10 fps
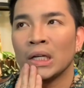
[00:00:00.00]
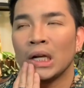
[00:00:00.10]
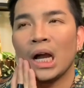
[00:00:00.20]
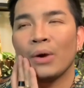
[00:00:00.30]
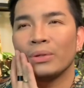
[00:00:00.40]

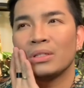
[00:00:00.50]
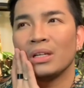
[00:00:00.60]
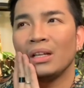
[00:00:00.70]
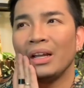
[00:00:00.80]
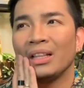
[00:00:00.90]
I would
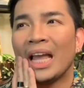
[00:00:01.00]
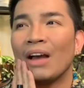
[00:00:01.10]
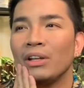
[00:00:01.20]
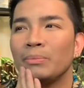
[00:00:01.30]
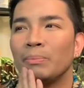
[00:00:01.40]
say, like they
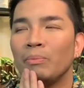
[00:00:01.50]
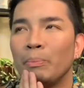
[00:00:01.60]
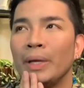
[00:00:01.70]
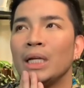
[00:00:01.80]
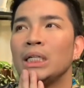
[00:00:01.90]
haven't
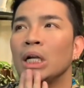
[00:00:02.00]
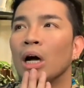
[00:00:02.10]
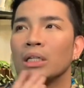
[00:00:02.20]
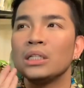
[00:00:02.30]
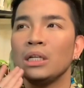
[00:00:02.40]
been
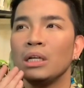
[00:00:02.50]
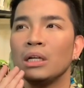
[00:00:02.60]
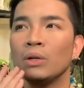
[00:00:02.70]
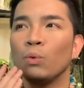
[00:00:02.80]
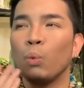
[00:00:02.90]
naughty in
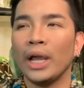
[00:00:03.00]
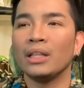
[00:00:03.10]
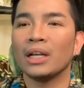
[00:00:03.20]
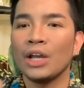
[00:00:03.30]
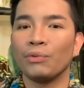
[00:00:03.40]
a way
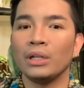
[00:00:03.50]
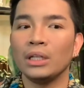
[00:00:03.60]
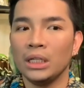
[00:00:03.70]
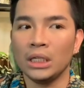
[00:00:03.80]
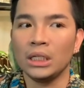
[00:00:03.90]
that I
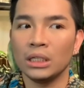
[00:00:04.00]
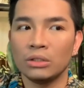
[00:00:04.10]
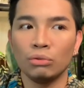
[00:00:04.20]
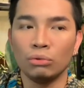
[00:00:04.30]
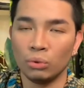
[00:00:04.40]
really
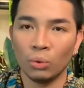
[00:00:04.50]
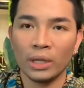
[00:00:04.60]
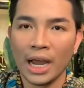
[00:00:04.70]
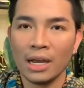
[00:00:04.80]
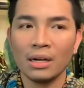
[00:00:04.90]
needed to do
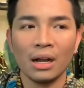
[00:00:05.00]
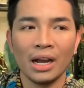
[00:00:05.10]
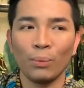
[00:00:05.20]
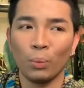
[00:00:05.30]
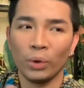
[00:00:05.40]
that. I
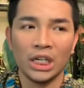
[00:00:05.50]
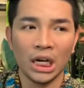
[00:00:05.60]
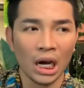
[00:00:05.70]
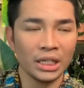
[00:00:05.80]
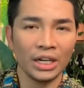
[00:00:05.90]
would
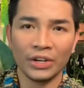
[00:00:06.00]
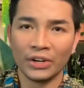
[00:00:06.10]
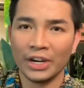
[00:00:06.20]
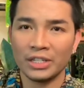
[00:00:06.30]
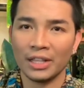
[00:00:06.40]
not
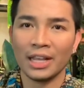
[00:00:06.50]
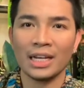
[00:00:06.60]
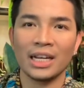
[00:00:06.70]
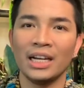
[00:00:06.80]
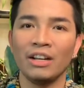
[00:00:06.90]
encourage
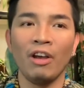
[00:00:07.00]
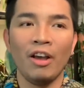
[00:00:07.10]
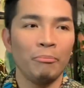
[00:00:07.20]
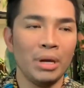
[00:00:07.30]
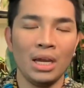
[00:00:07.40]
that kind of
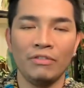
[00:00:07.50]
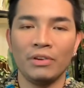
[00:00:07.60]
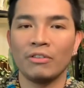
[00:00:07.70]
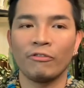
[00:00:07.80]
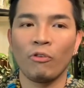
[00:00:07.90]

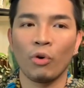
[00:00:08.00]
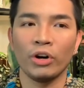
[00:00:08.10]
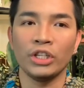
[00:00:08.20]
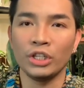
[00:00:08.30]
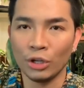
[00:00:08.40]
behavior
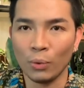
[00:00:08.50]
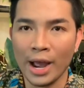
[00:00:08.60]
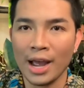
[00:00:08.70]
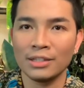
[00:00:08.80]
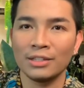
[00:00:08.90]
for you
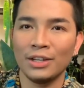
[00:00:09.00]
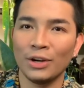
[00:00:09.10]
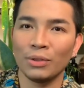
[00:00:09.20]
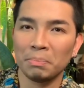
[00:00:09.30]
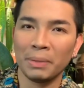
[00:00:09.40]
as,
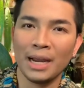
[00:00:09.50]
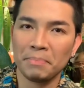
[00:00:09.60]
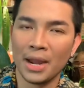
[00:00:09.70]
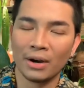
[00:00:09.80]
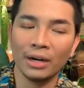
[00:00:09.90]
the plant
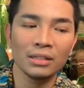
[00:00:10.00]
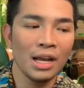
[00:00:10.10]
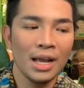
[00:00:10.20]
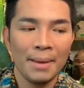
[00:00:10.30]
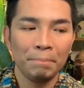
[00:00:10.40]
parent,
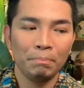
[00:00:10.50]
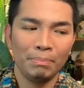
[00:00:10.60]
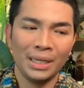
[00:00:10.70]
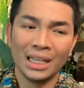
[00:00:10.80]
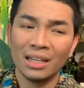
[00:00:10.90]

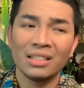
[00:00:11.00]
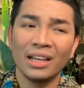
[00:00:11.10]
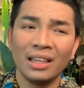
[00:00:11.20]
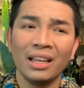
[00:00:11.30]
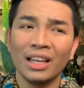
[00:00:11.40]
because I
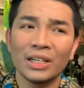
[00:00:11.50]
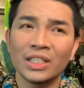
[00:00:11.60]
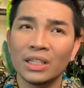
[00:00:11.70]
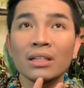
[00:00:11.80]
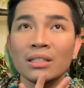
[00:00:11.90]
think it
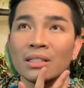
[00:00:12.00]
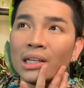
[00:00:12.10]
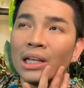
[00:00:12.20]
just